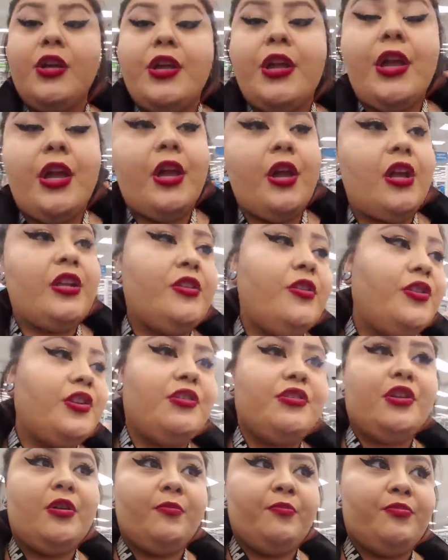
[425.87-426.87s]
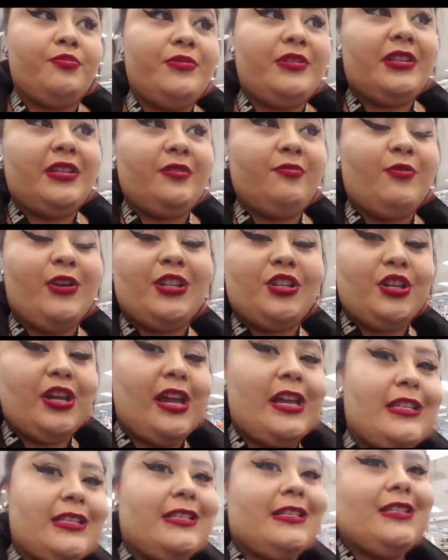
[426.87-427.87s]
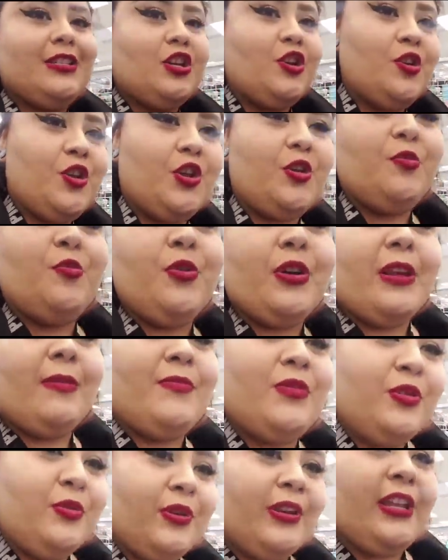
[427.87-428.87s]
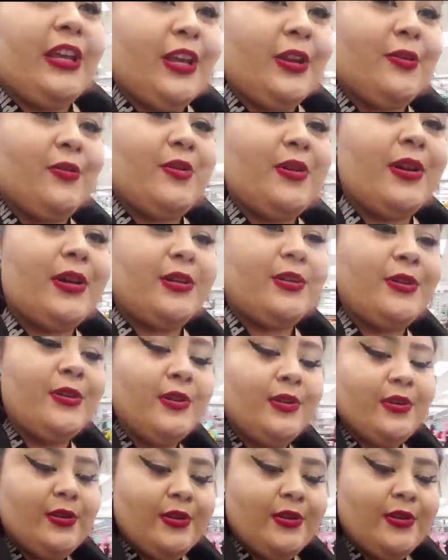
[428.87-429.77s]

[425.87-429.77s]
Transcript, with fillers: So here, I told you I was gonna spread you guys, show you what I'm doing later on.